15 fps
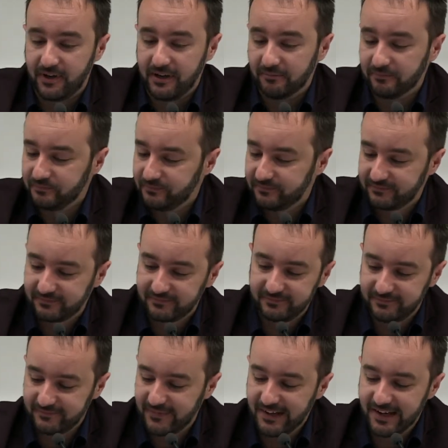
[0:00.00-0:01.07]
Okay,
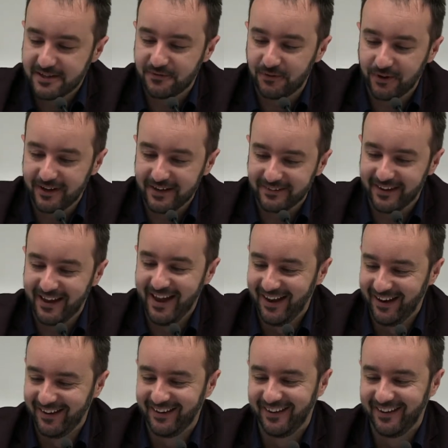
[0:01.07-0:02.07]
let's forget it.